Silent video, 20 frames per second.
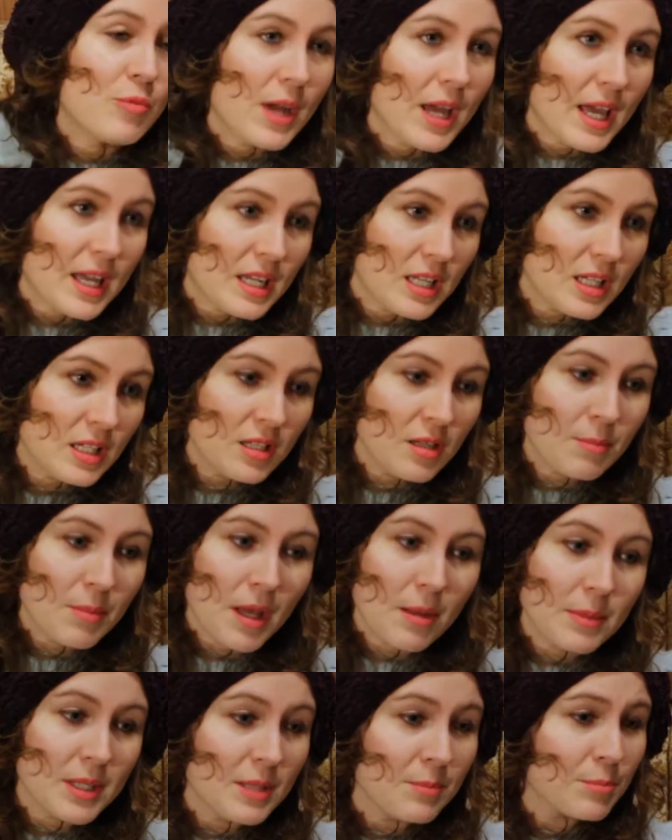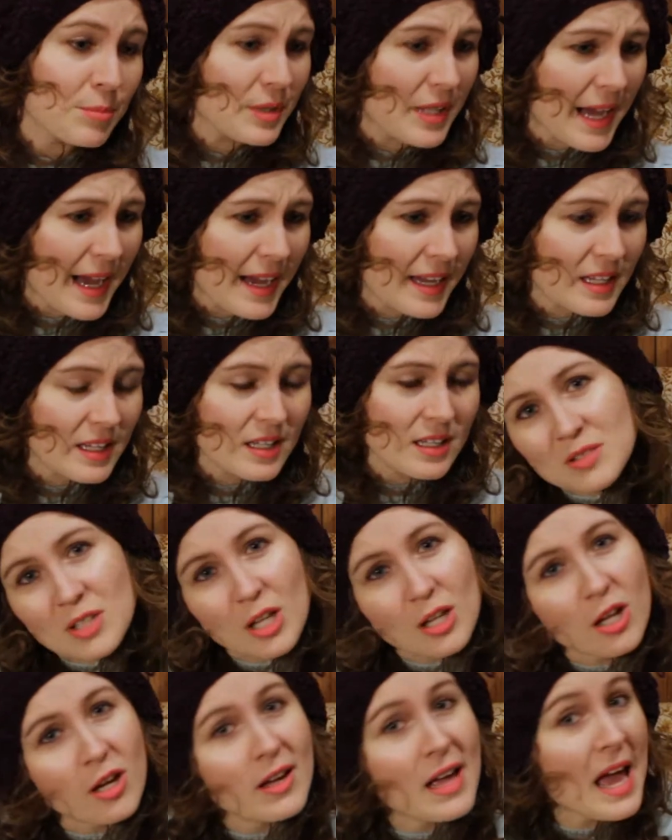Read Velvet in Black
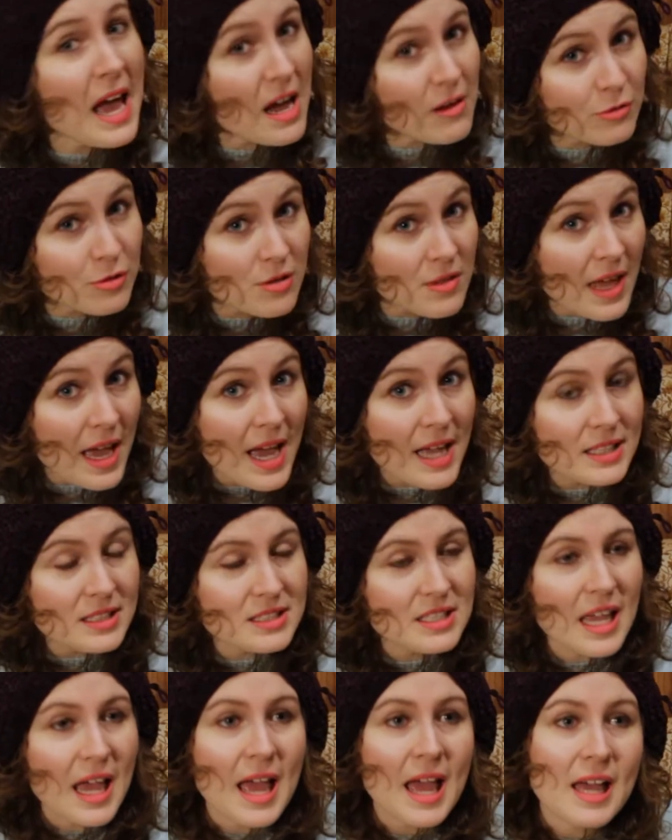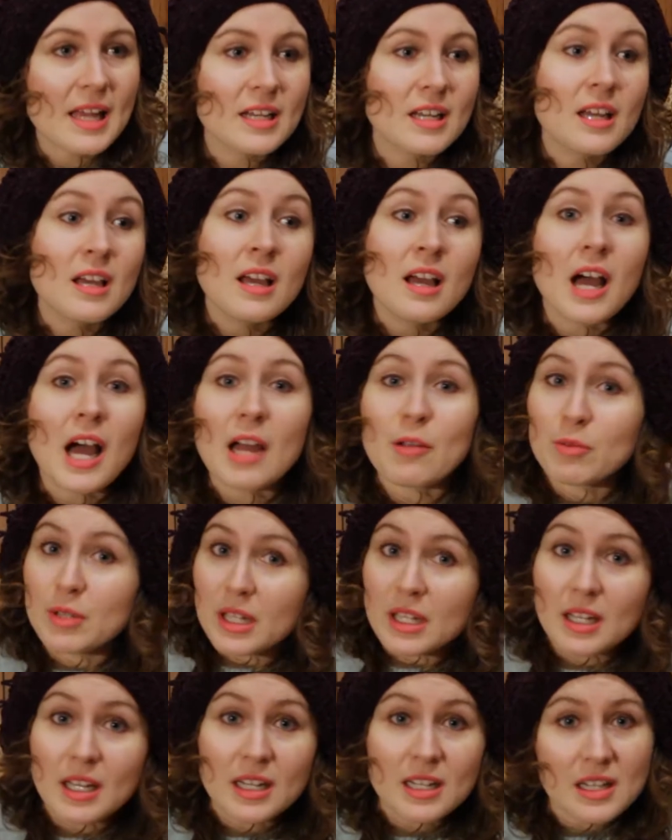not long after that, and I
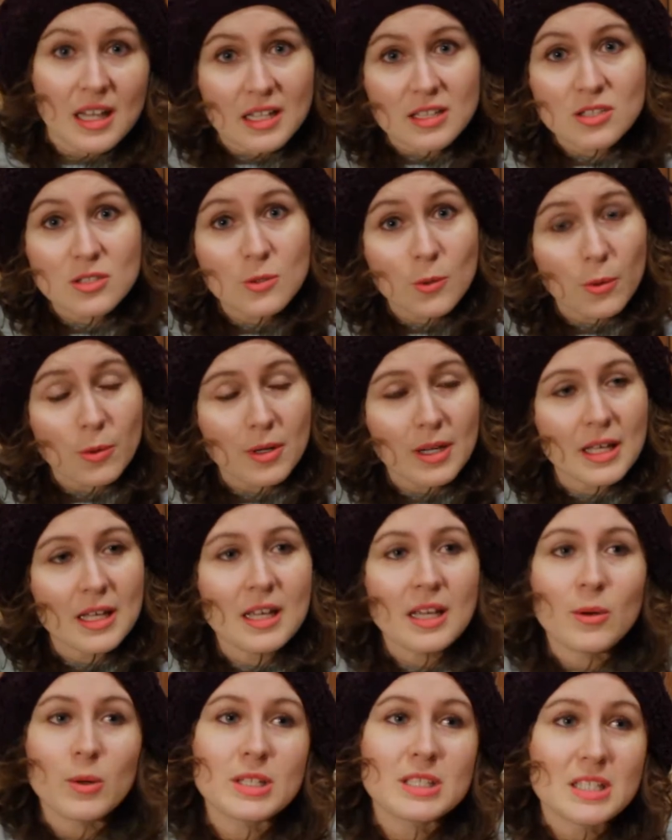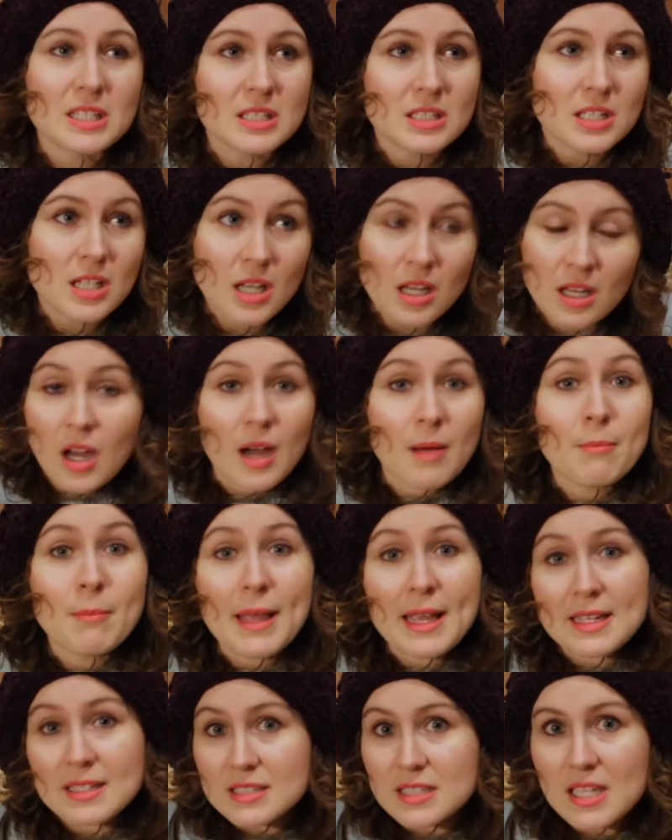really liked that story. It wasn't
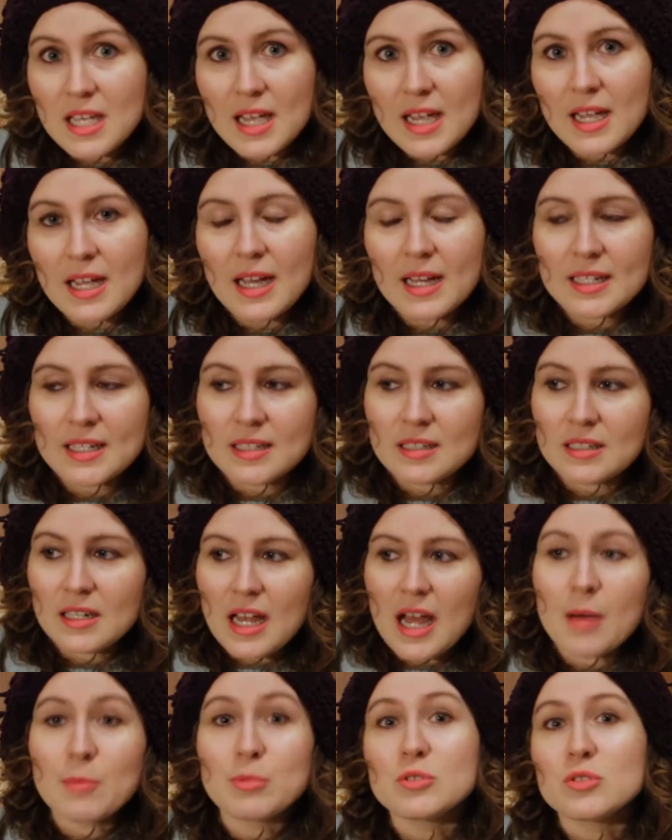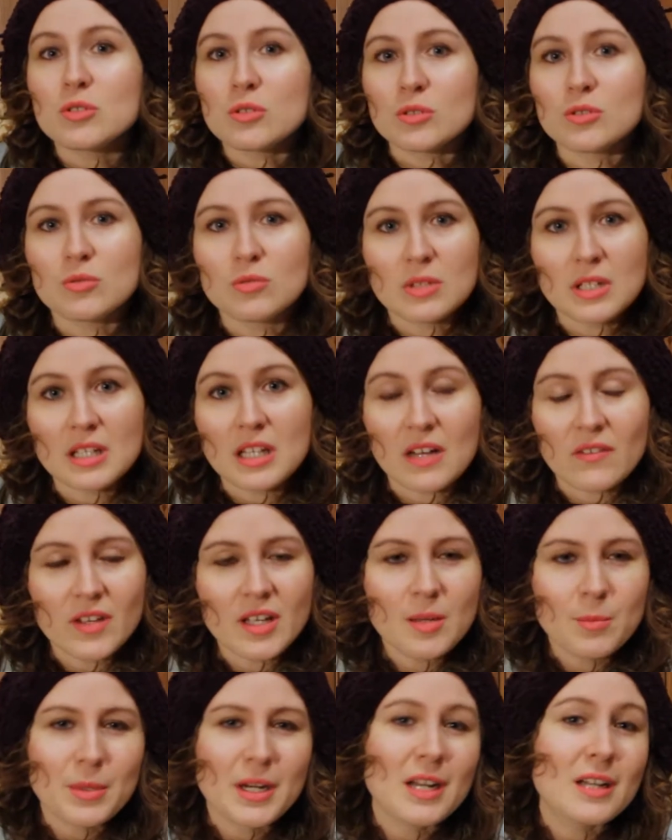amazing. I didn't absolutely love
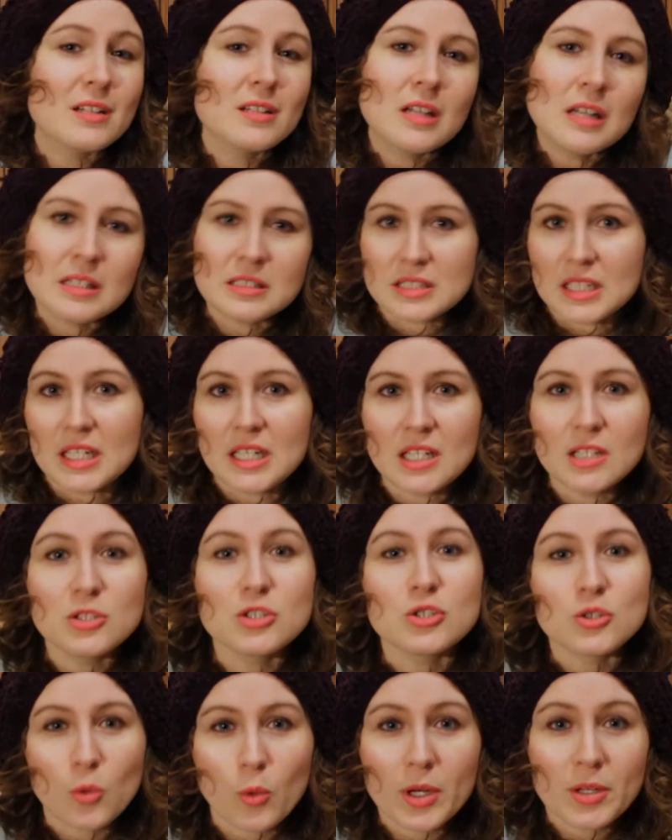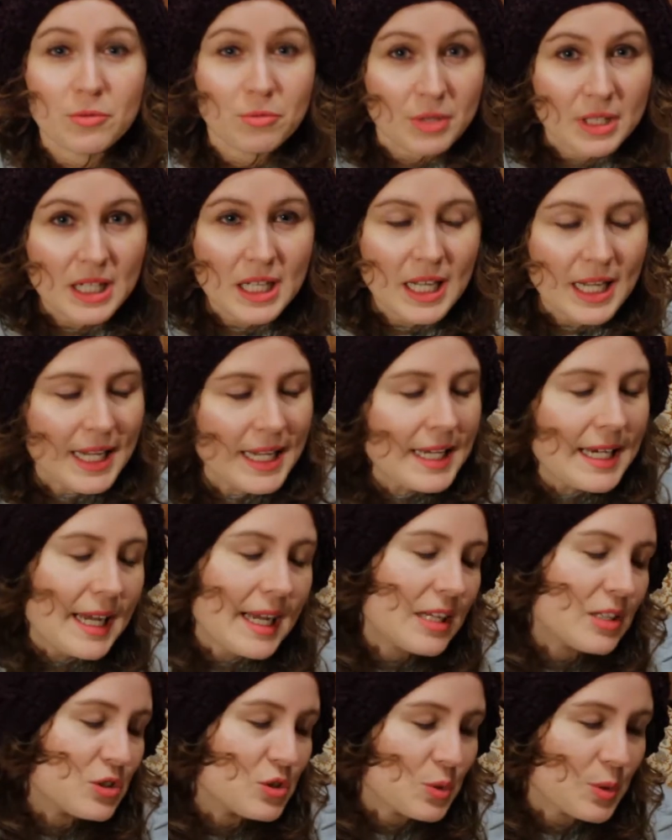it, but I did enjoy reading it.
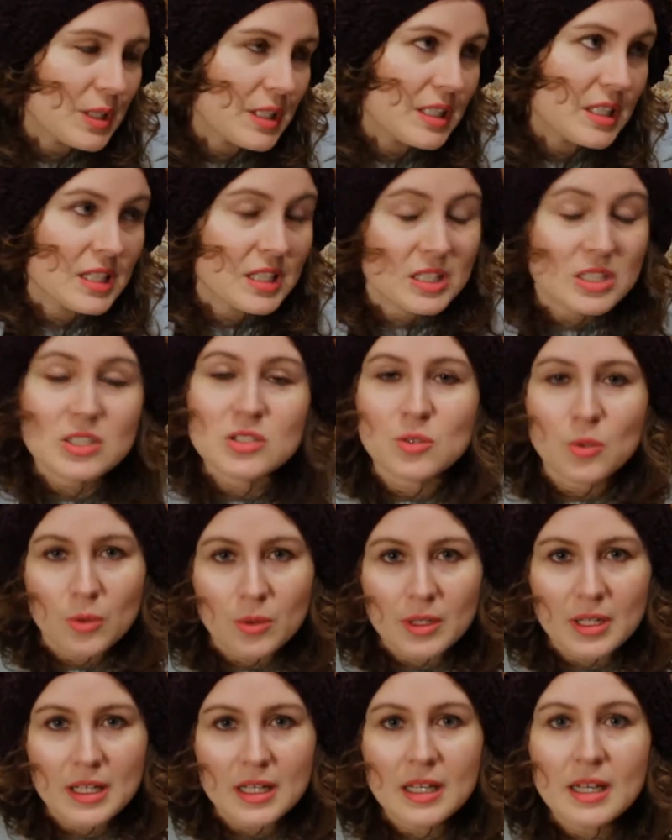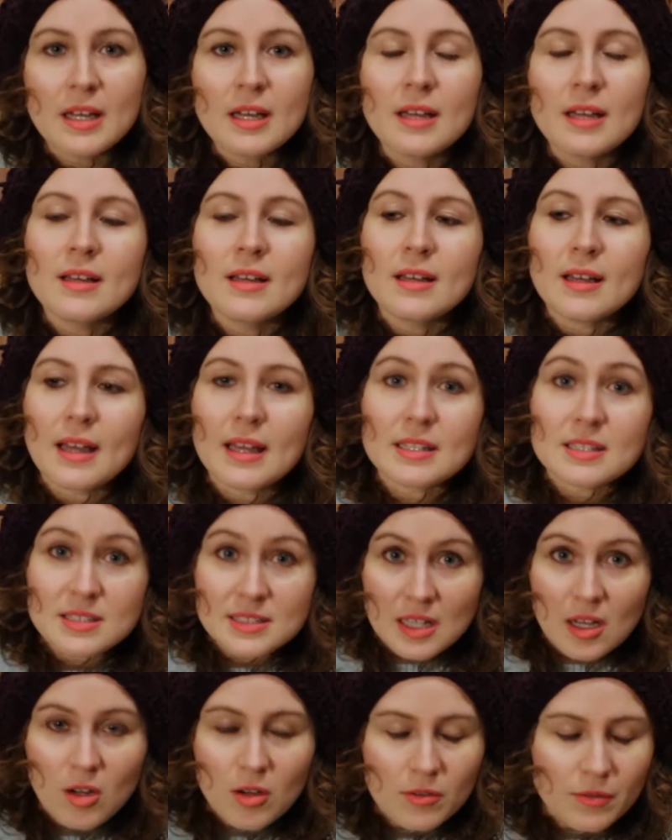I enjoyed the story
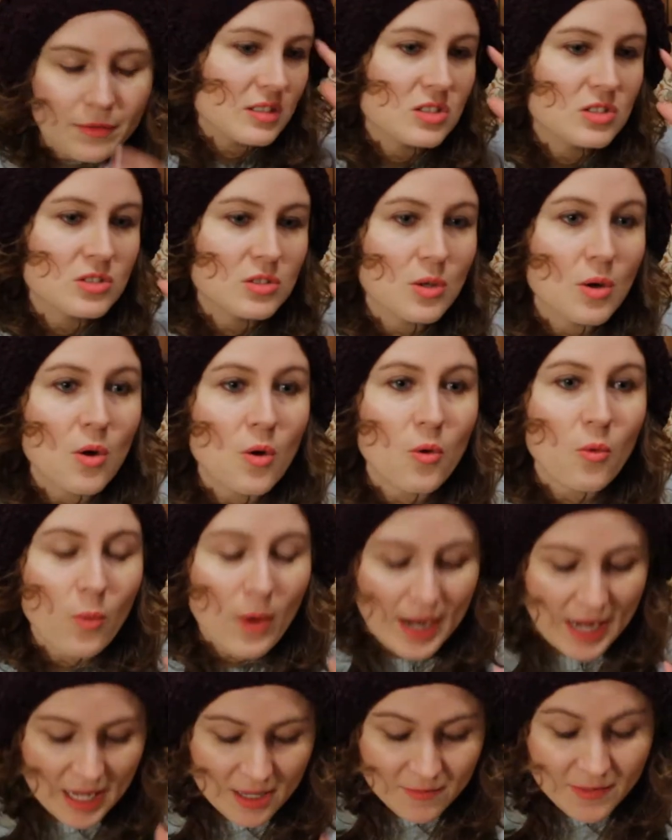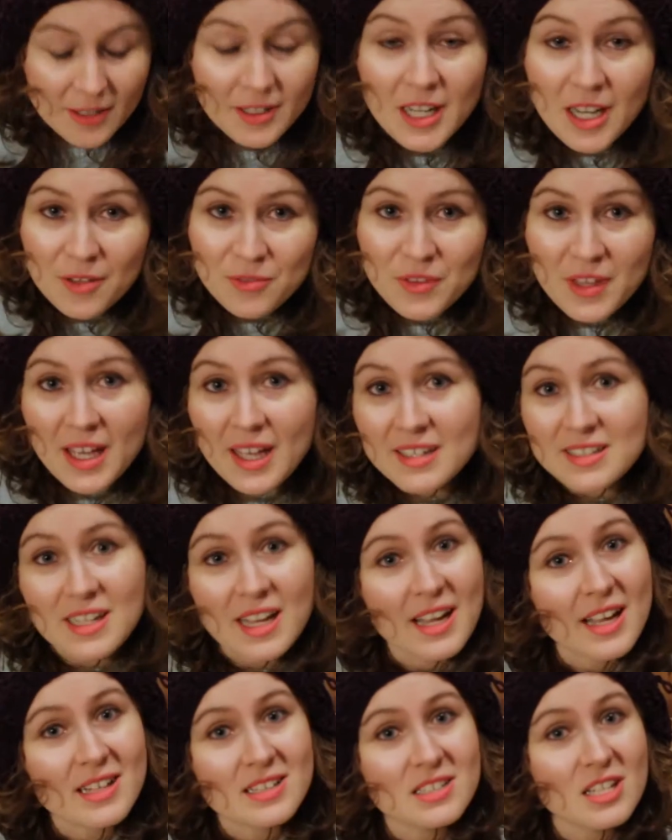itself. So when I found out that
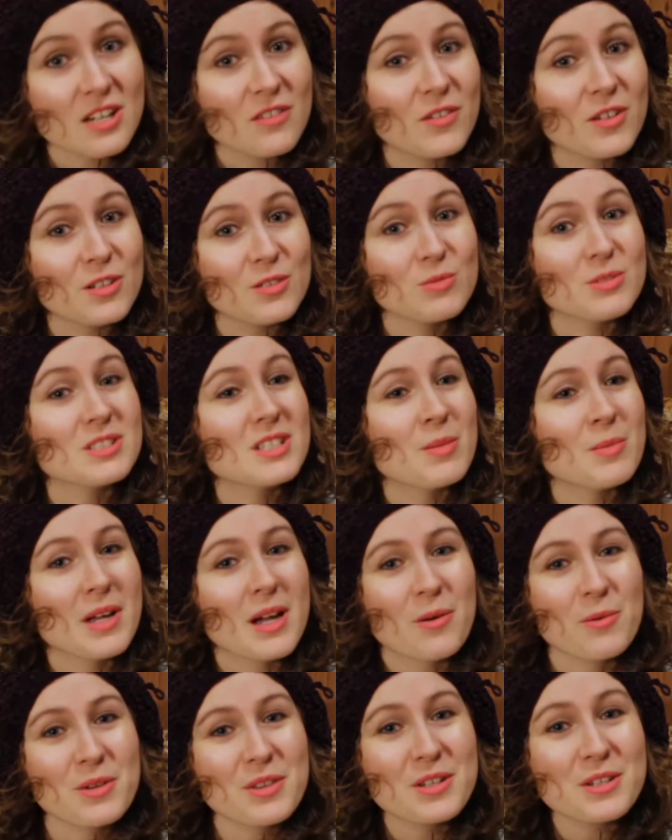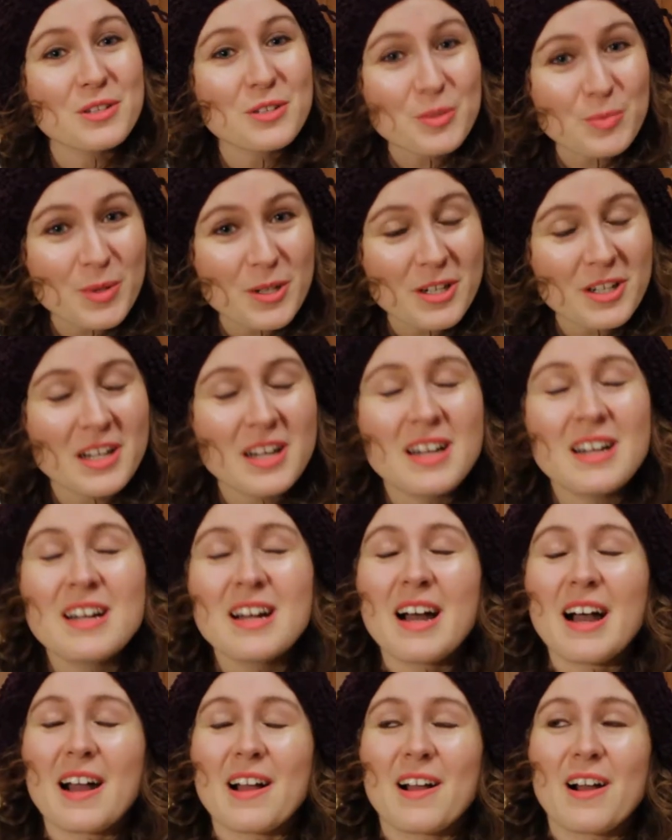Diane Setterfield was coming out with a new book,
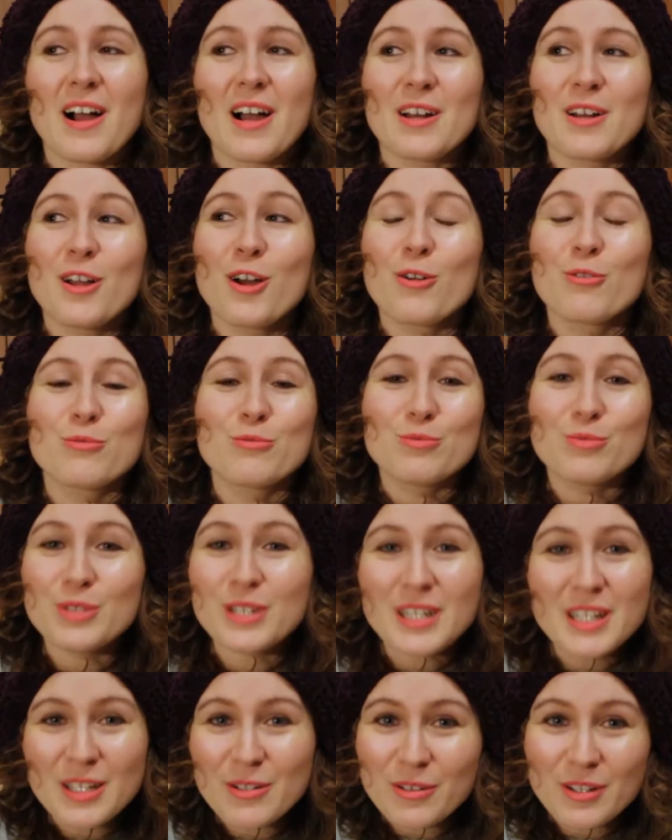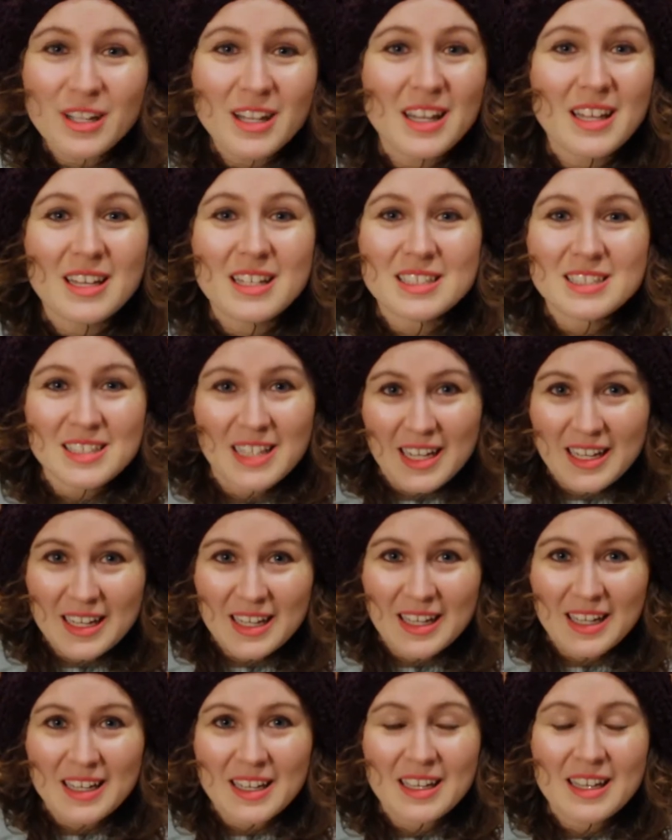I got really
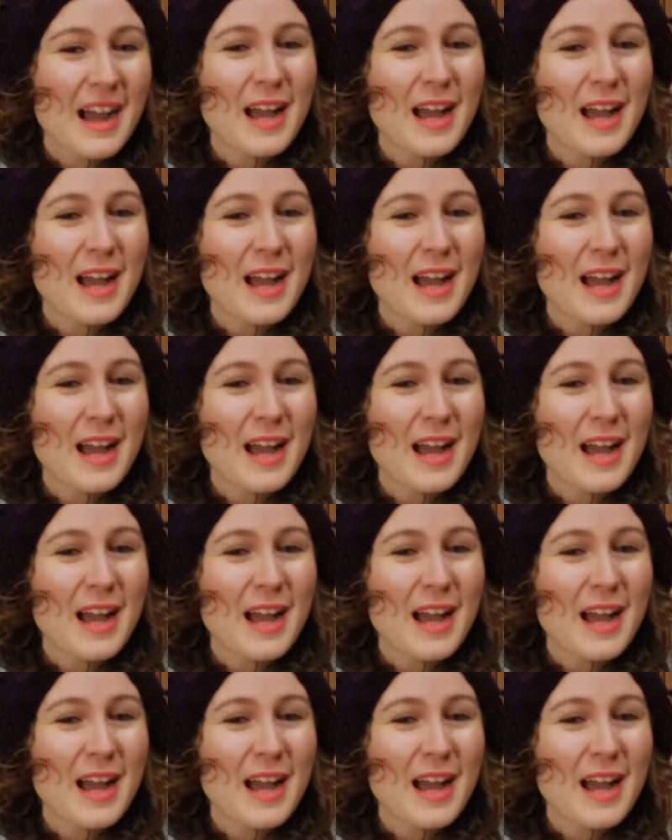excited.